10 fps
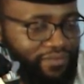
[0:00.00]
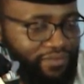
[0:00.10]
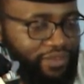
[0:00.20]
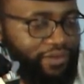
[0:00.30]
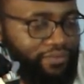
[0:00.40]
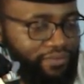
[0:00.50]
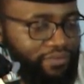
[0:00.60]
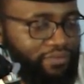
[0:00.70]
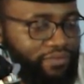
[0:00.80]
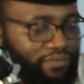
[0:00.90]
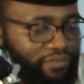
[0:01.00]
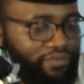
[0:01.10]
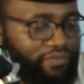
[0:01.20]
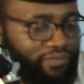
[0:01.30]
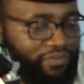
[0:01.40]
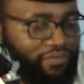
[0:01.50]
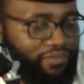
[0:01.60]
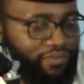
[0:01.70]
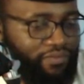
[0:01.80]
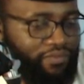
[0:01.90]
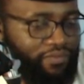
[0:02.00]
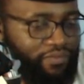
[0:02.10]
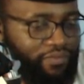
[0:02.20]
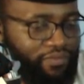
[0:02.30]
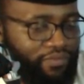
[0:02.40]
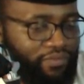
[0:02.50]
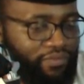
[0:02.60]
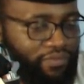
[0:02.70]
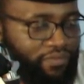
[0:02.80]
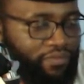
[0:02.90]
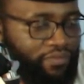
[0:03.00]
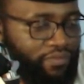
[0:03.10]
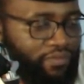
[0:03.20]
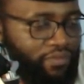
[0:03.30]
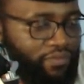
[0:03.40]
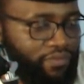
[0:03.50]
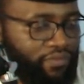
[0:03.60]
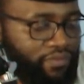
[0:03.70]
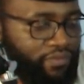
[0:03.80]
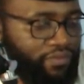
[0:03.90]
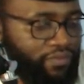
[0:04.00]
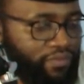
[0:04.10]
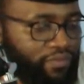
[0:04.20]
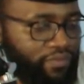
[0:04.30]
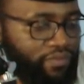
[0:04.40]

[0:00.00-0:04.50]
No words are spoken by the person on screen.